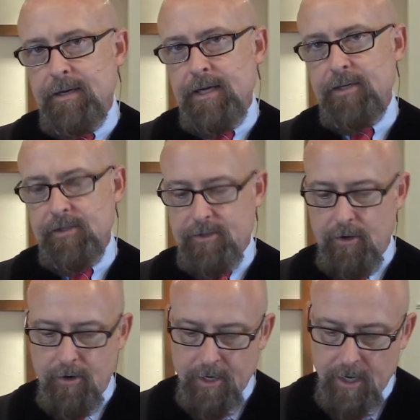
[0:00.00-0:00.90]
He's
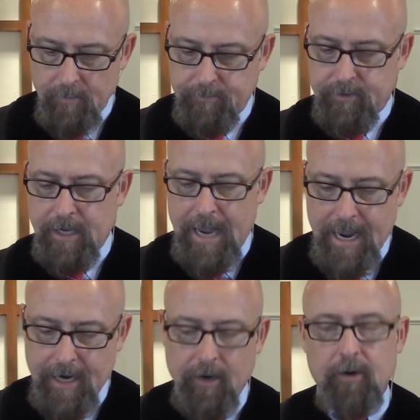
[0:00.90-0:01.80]
stirred up to
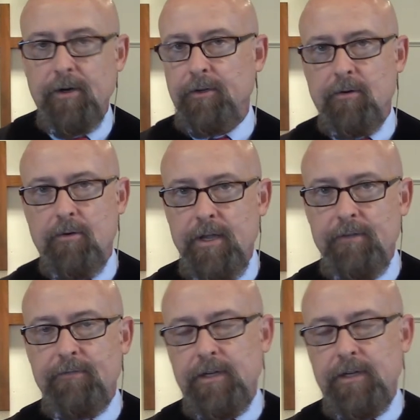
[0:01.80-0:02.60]
anger and grief